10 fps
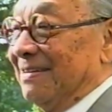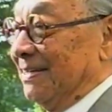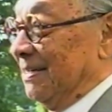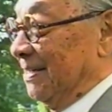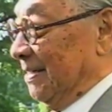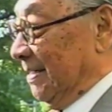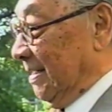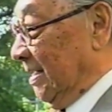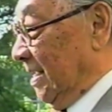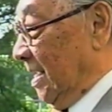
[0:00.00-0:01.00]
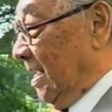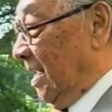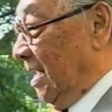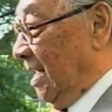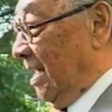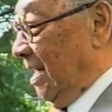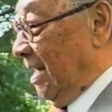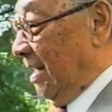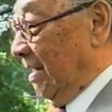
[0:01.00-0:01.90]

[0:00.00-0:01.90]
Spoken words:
Nothing is said.